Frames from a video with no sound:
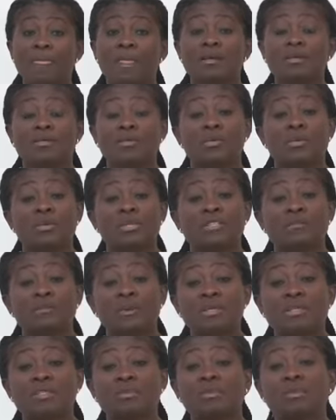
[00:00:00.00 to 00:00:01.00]
So it's
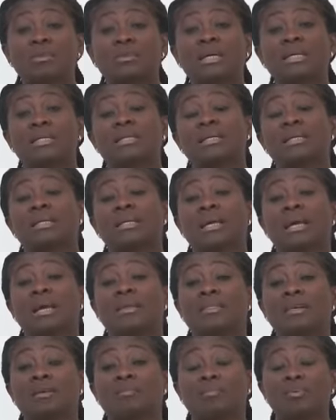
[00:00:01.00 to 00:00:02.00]
possible that
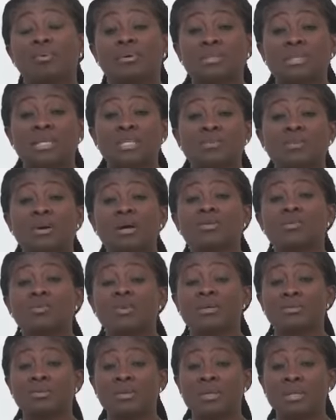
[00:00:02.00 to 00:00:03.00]
in the process whilst
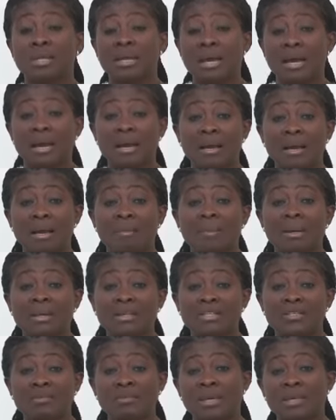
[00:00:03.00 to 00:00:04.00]
we're doing the anger
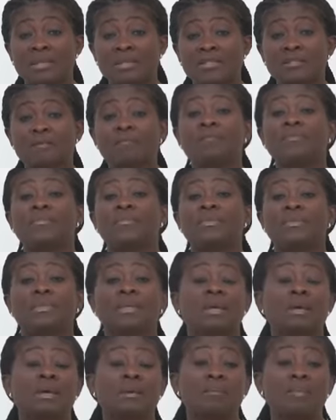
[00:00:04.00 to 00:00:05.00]
management,
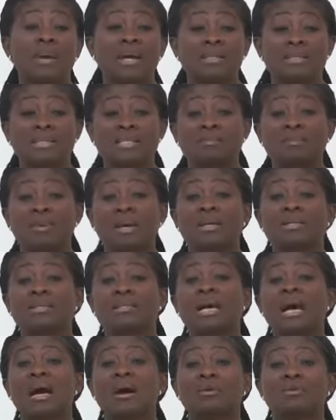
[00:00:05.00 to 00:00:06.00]
the
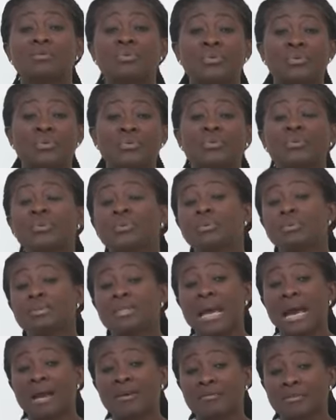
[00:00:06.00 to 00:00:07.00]
participants outgrew
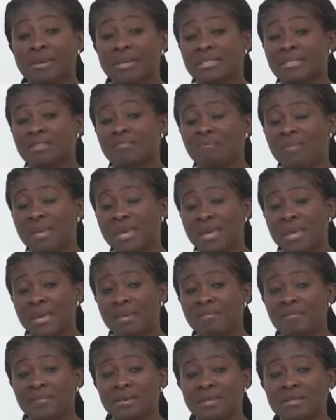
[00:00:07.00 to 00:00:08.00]
their aggressive
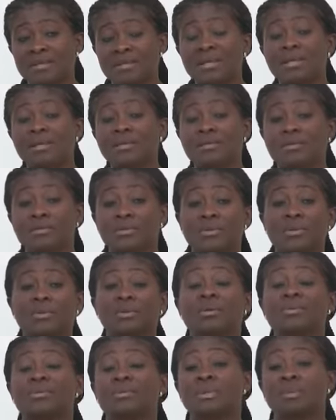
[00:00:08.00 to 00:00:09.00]
behaviors. So they
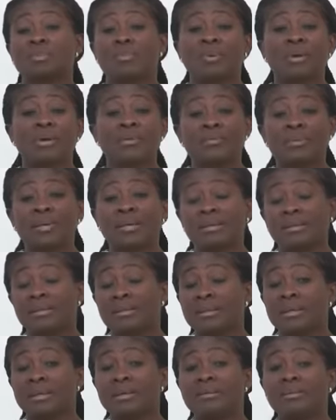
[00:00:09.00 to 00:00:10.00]
got to the point where they
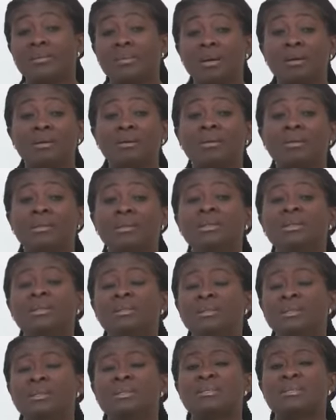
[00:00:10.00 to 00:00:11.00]
think, well,
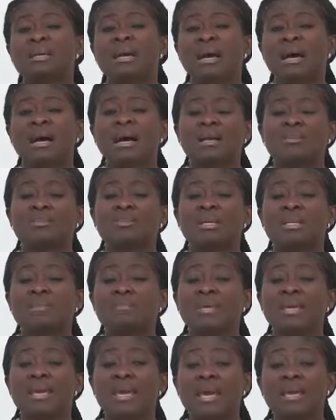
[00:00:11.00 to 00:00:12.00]
these are actually
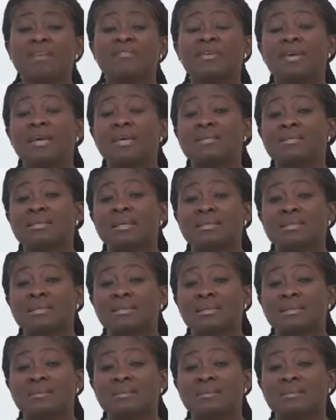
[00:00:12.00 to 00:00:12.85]
behaviors that